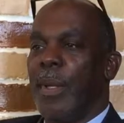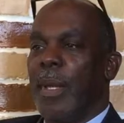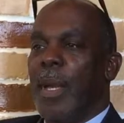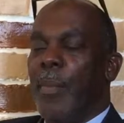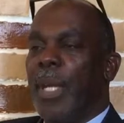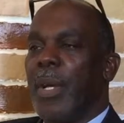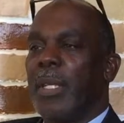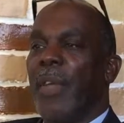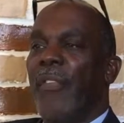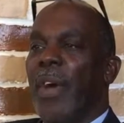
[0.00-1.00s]
Right. Because
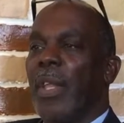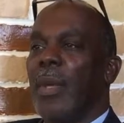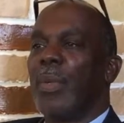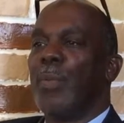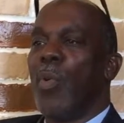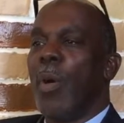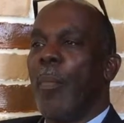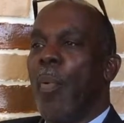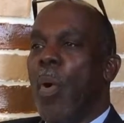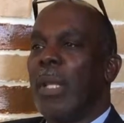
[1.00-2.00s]
he felt it was more
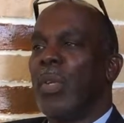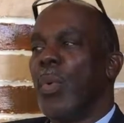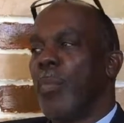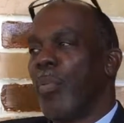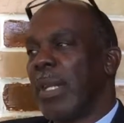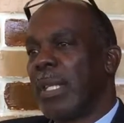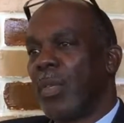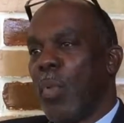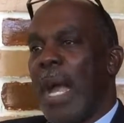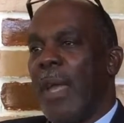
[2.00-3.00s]
important to impress his
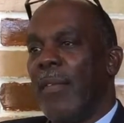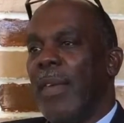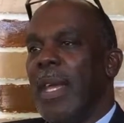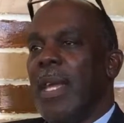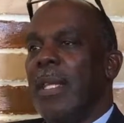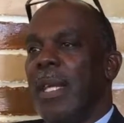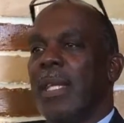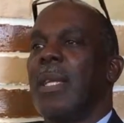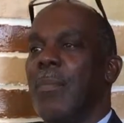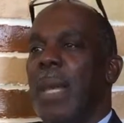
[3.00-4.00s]
wife than
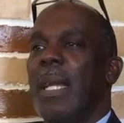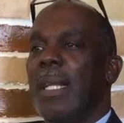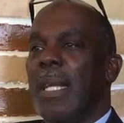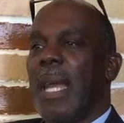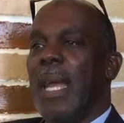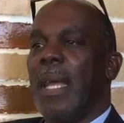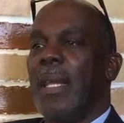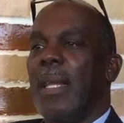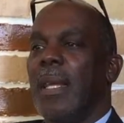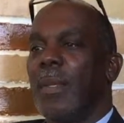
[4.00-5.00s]
to
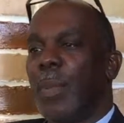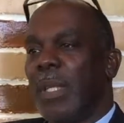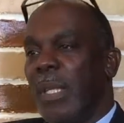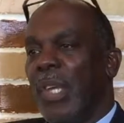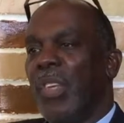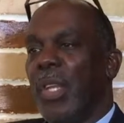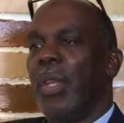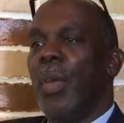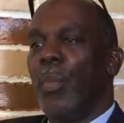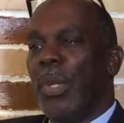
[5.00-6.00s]
maintain his
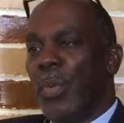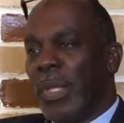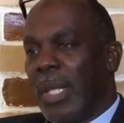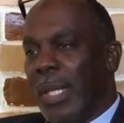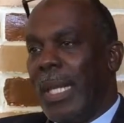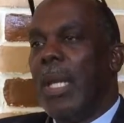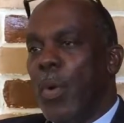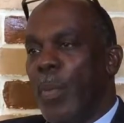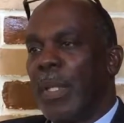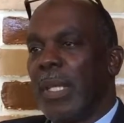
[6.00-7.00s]
position, which was a
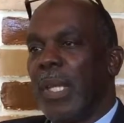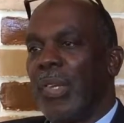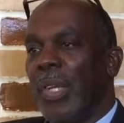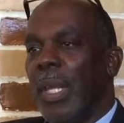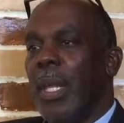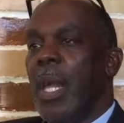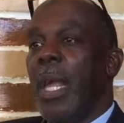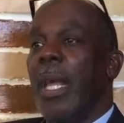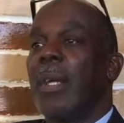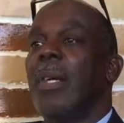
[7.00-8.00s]
legal position
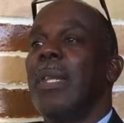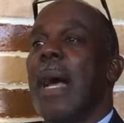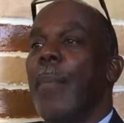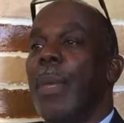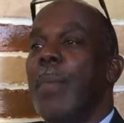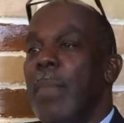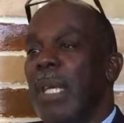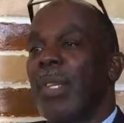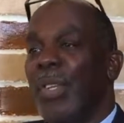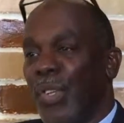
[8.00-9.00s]
and could not be
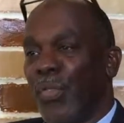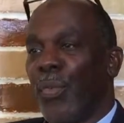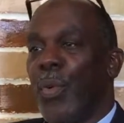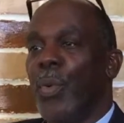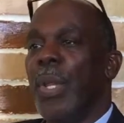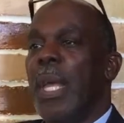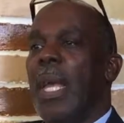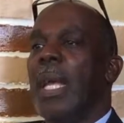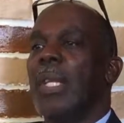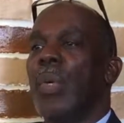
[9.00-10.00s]
misconstrued
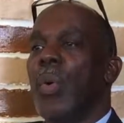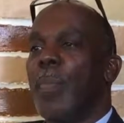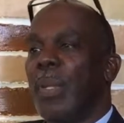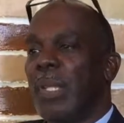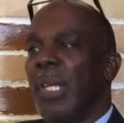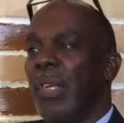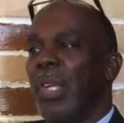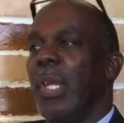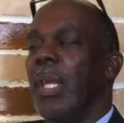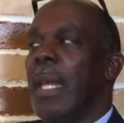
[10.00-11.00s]
into a
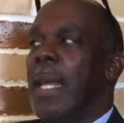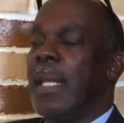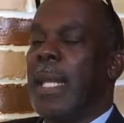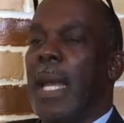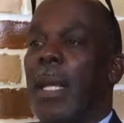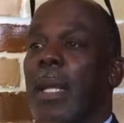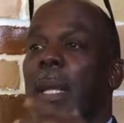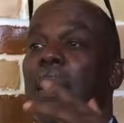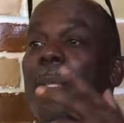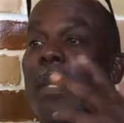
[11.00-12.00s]
position that
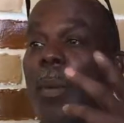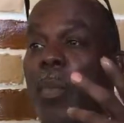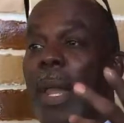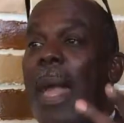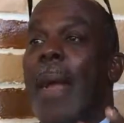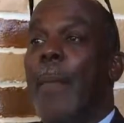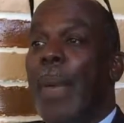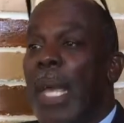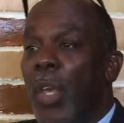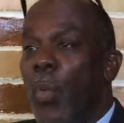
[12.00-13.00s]
is somewhat
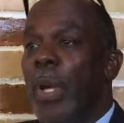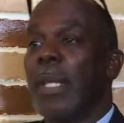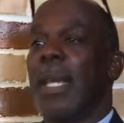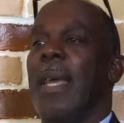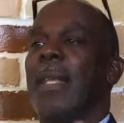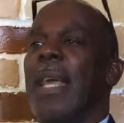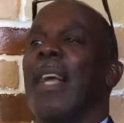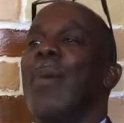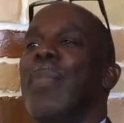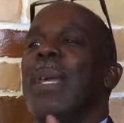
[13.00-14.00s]
ambiguous
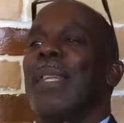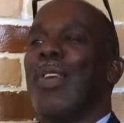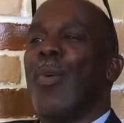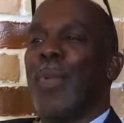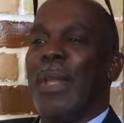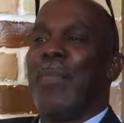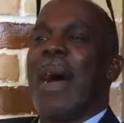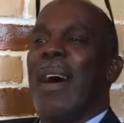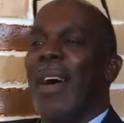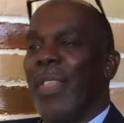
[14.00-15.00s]
that could be interpreted
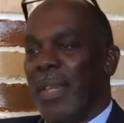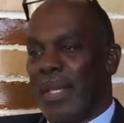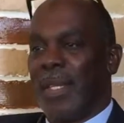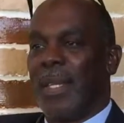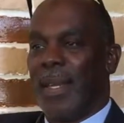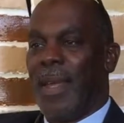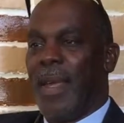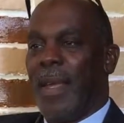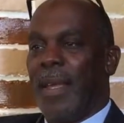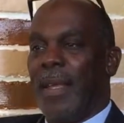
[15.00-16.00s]
by others.
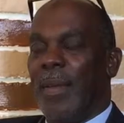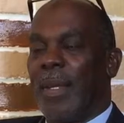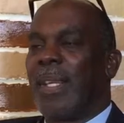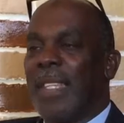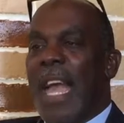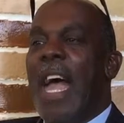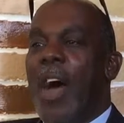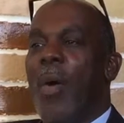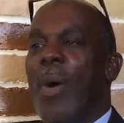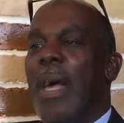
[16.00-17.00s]
Right. Because
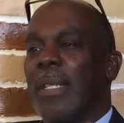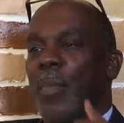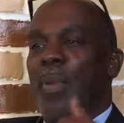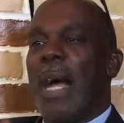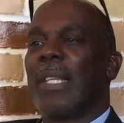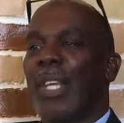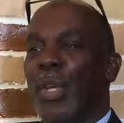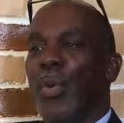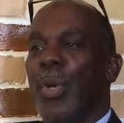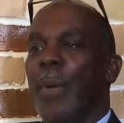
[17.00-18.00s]
now, as a
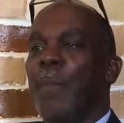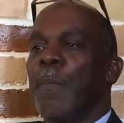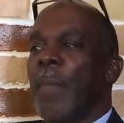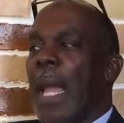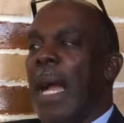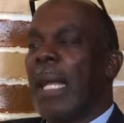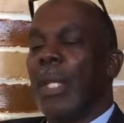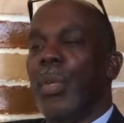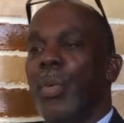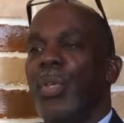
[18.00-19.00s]
prosecutor, I
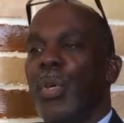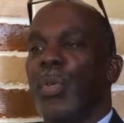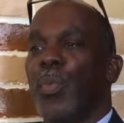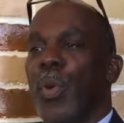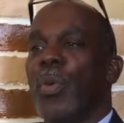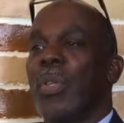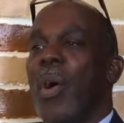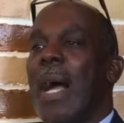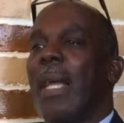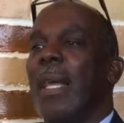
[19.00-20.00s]
can use those words,
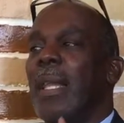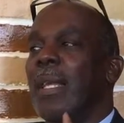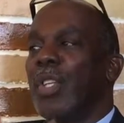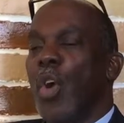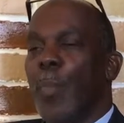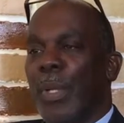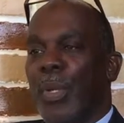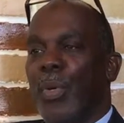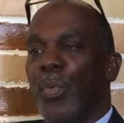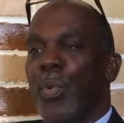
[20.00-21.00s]
or I can interpret
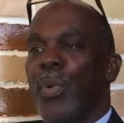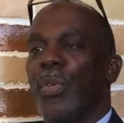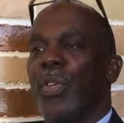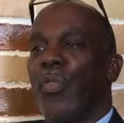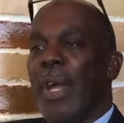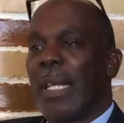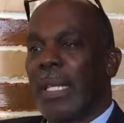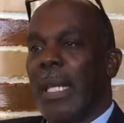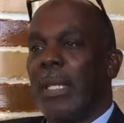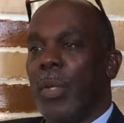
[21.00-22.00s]
those words, or
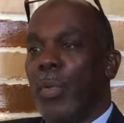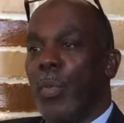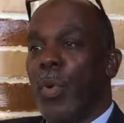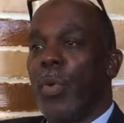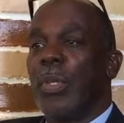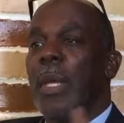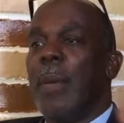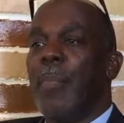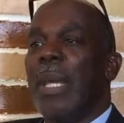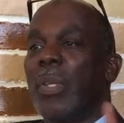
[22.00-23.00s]
translate those words
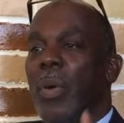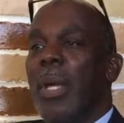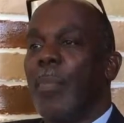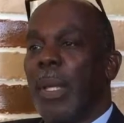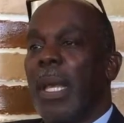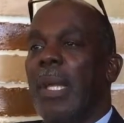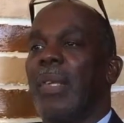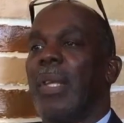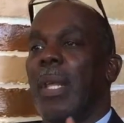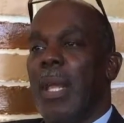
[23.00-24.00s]
based on
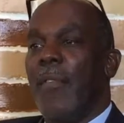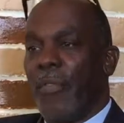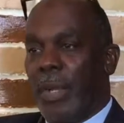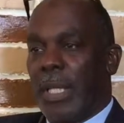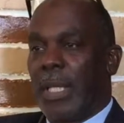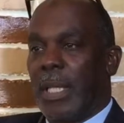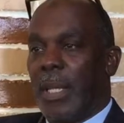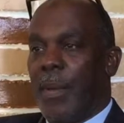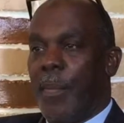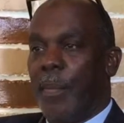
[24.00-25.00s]
implication and inference.
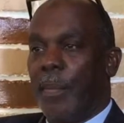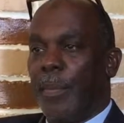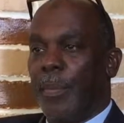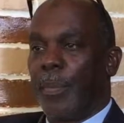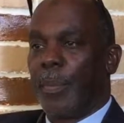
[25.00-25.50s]
Right.